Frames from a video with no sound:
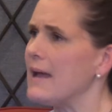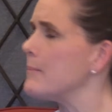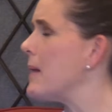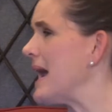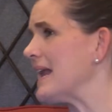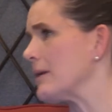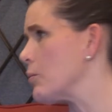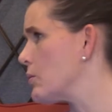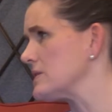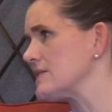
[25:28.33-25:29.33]

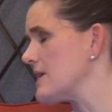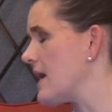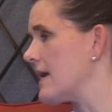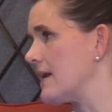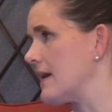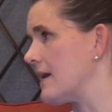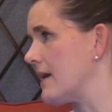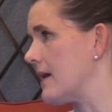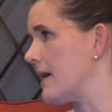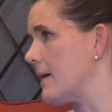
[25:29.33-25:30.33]
mine was not
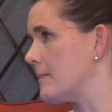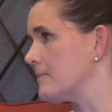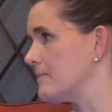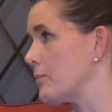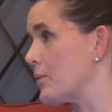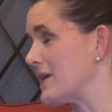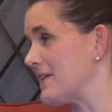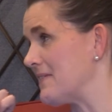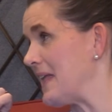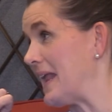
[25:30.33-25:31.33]
one
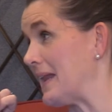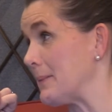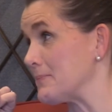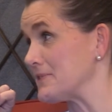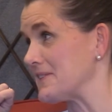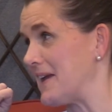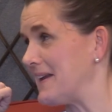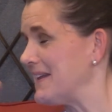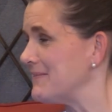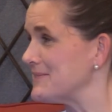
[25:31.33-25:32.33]
of the
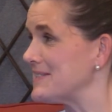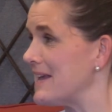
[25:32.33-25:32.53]
80%. It was,